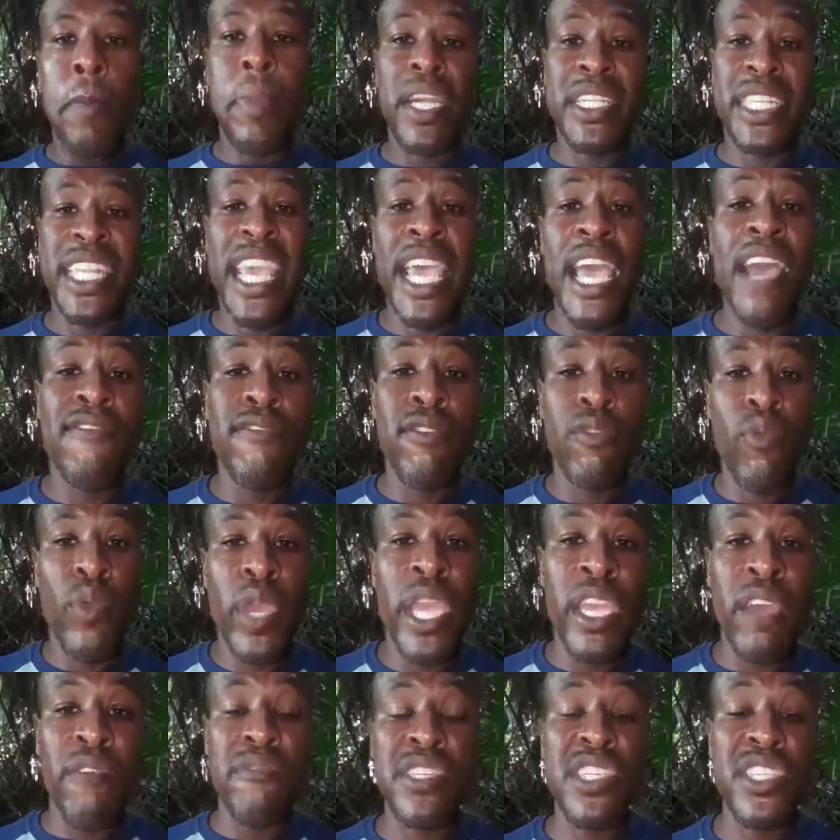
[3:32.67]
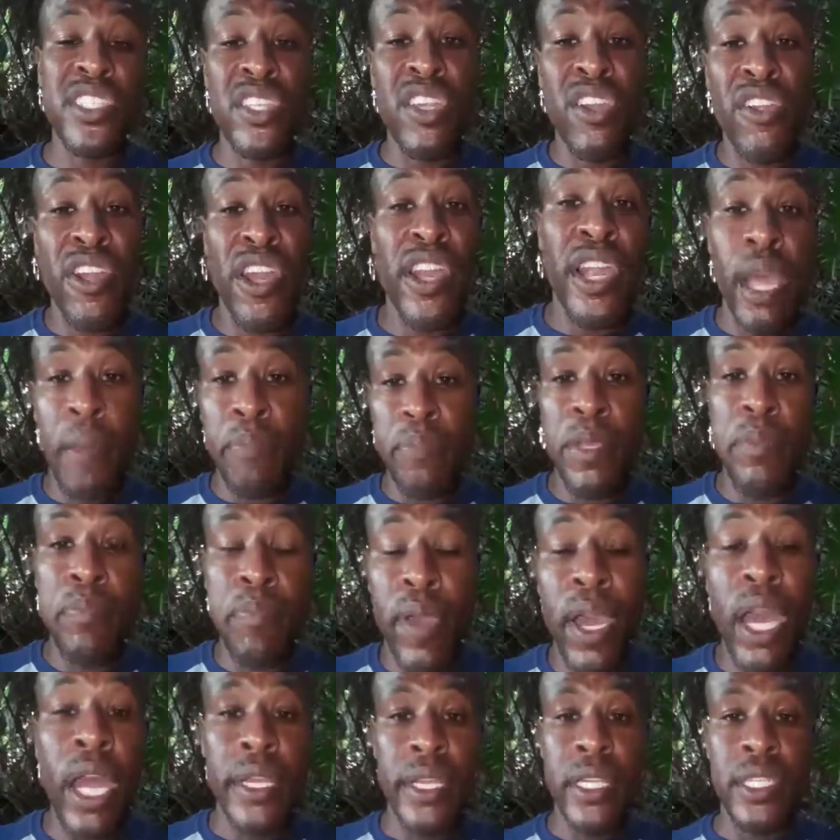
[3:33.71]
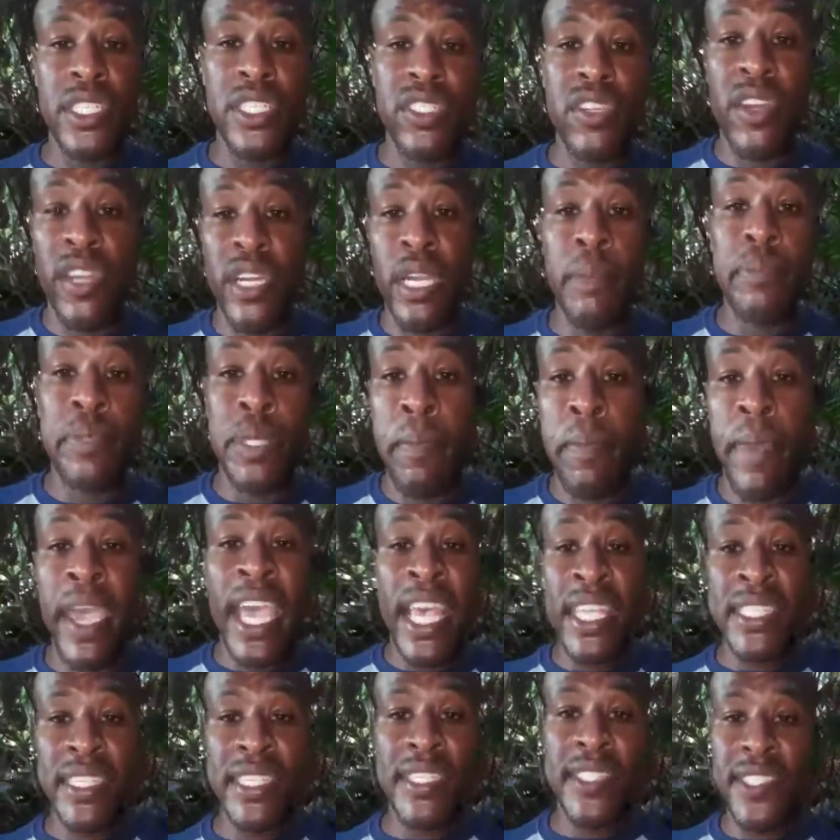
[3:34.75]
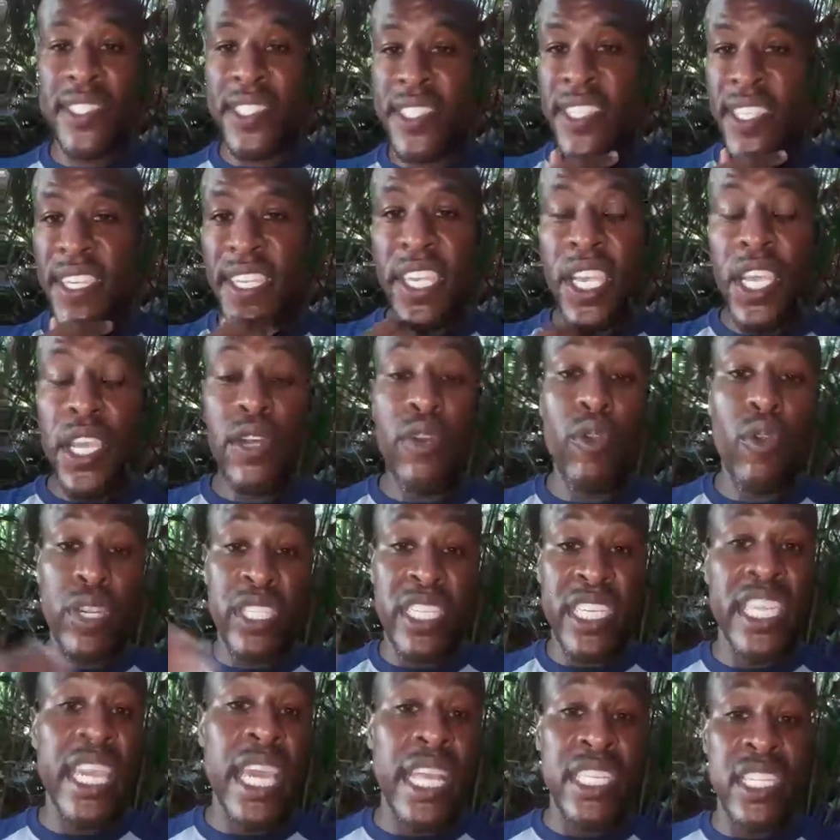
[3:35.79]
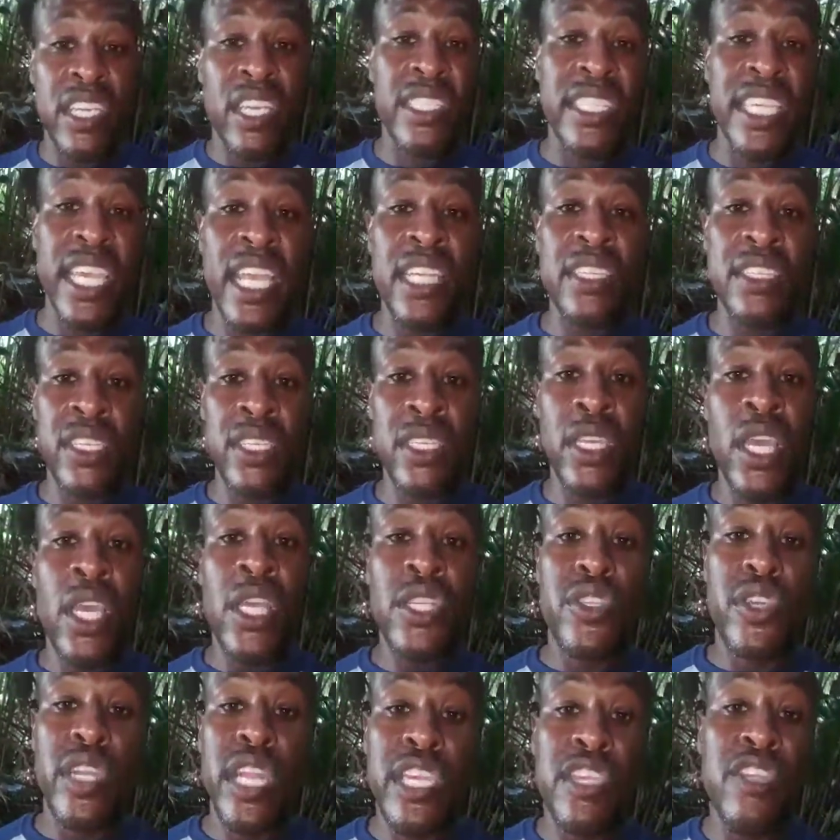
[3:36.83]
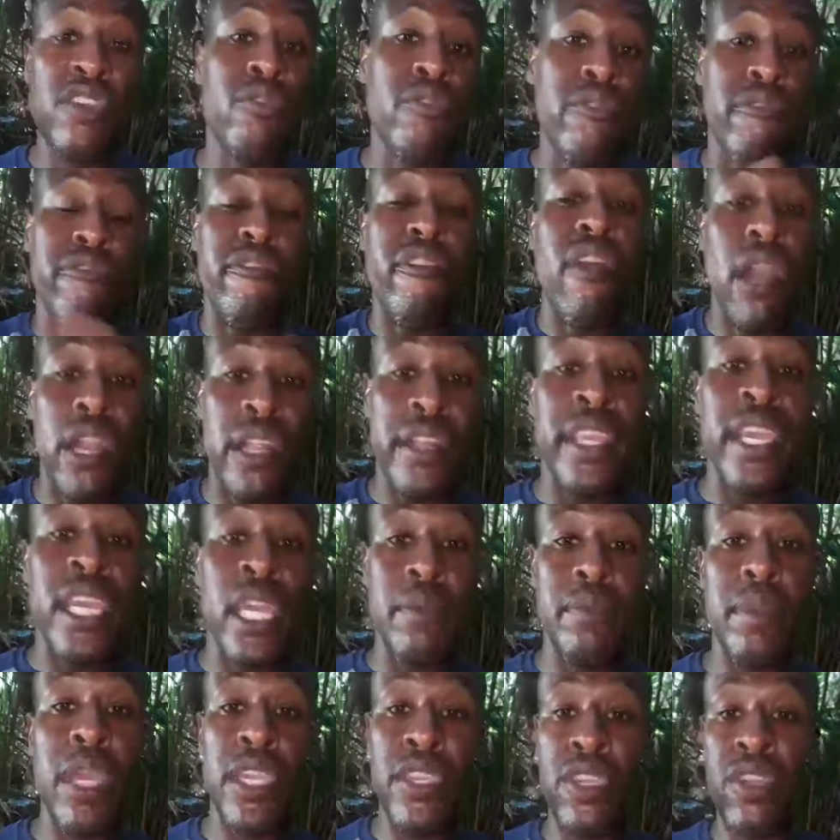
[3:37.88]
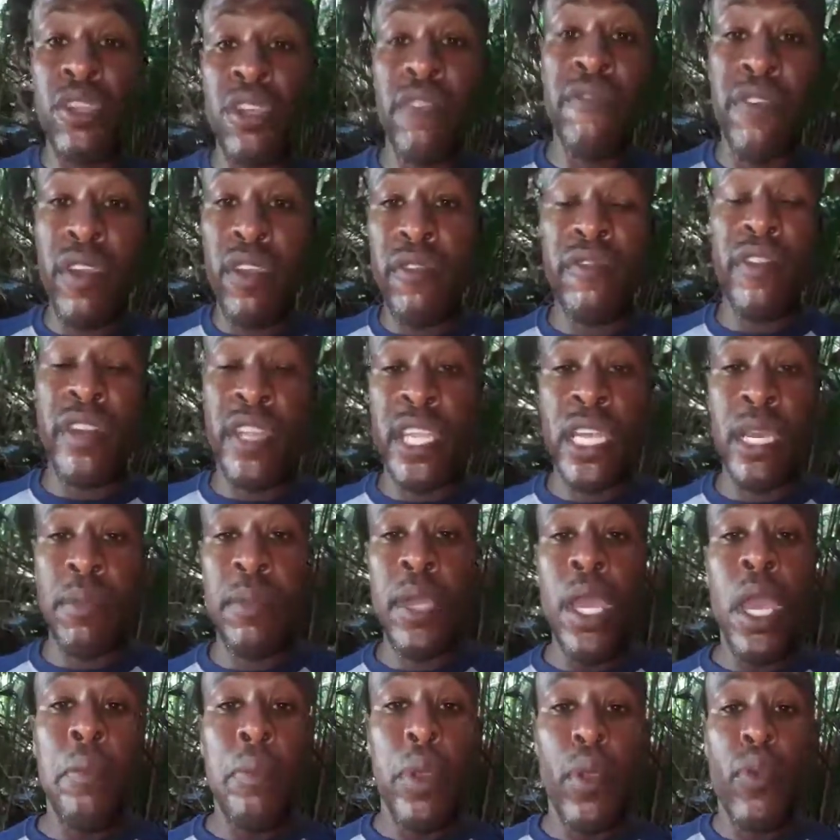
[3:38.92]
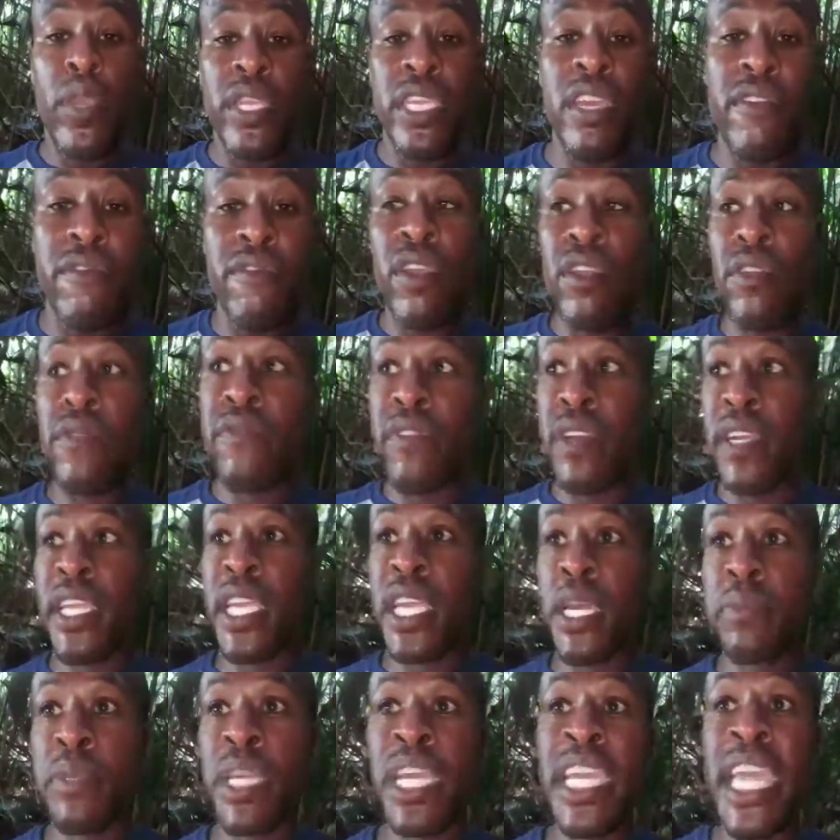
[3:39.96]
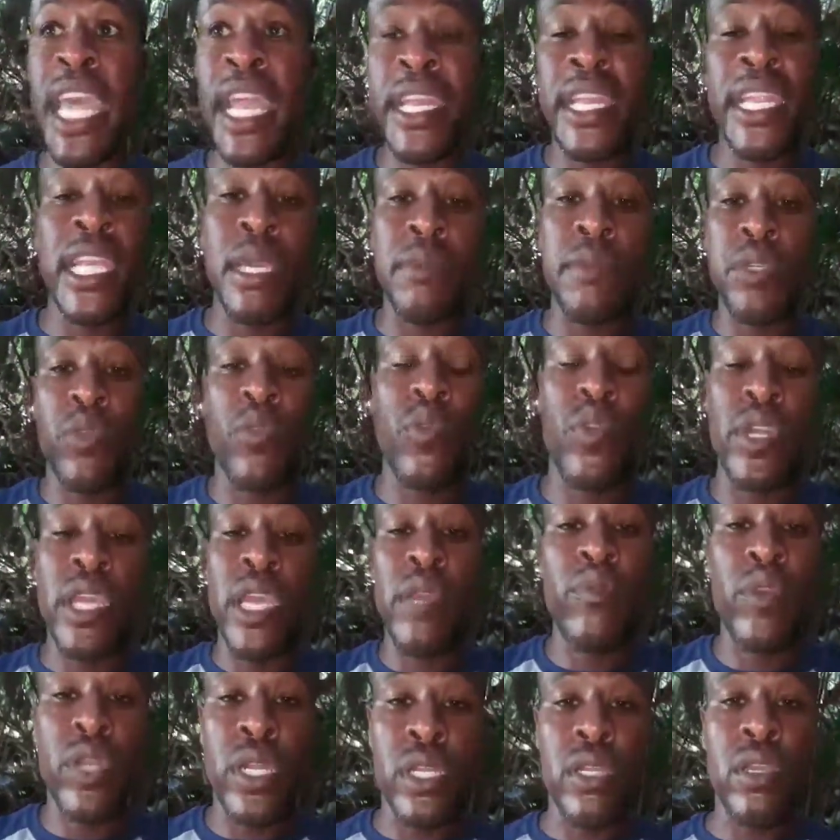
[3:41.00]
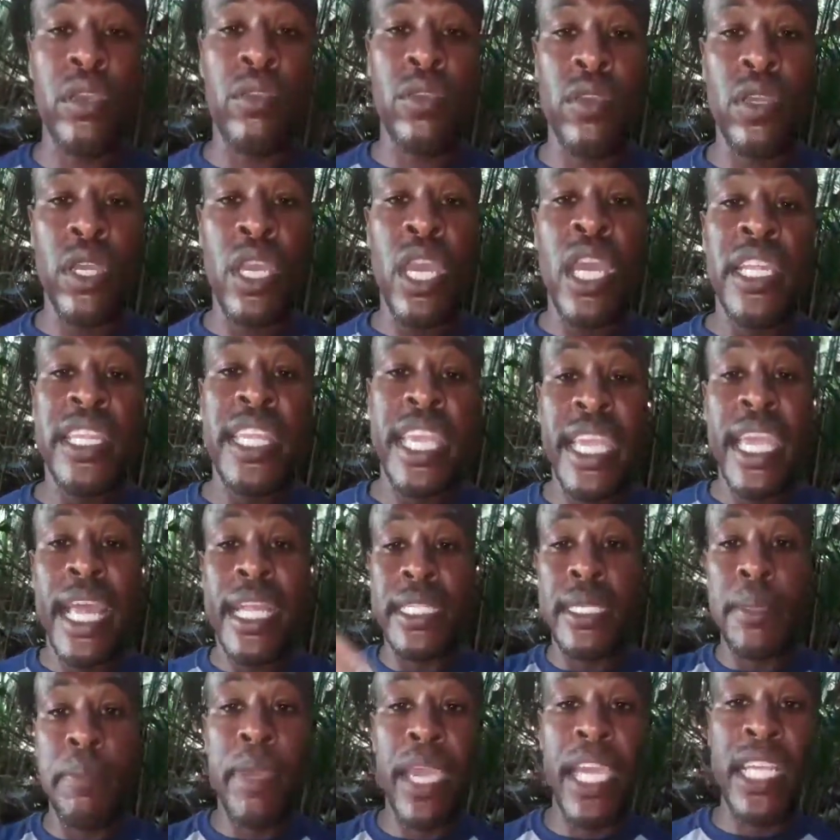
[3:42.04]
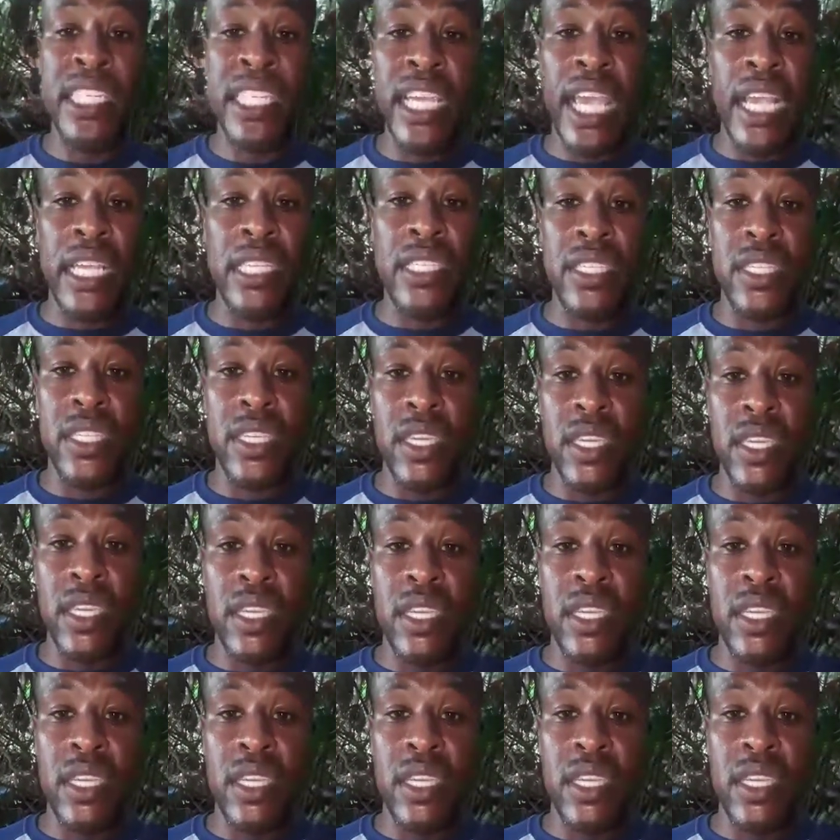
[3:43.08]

But they have a way of stirring up the pot, stirring up the masses in order to get your attention so that you could follow them and you could vote for them. But when you're voting for them, you're getting them to where they want to go. They get the paychecks.